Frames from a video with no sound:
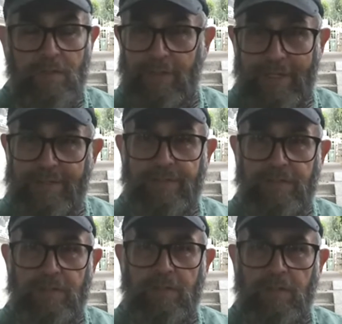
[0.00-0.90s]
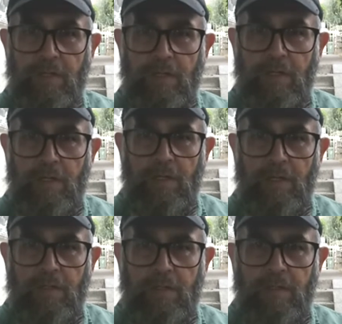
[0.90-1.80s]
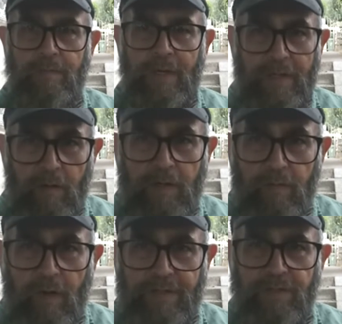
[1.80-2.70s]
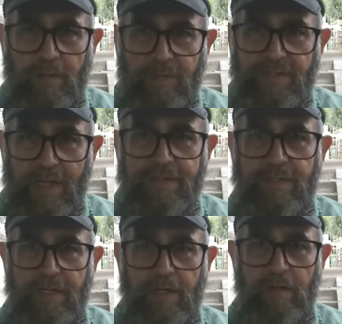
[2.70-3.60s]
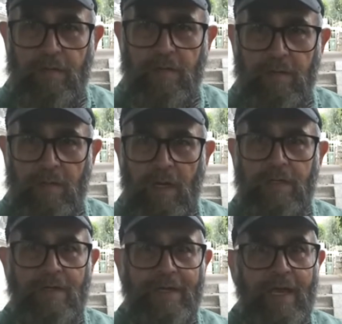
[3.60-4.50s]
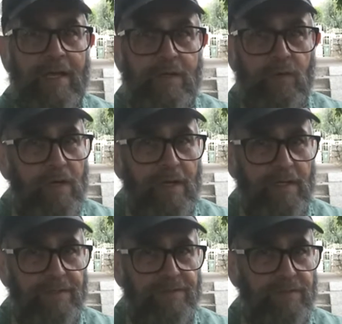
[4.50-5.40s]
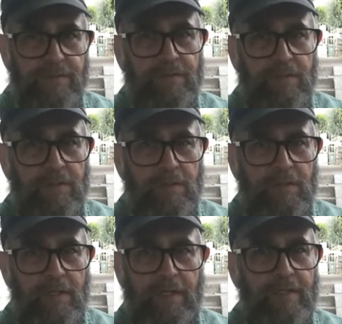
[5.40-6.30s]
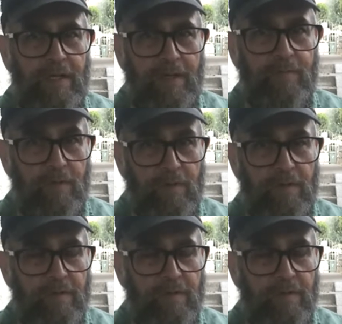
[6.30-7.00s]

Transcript: It isn't. Minority rights are protected here, unlike anywhere else in the neighborhood.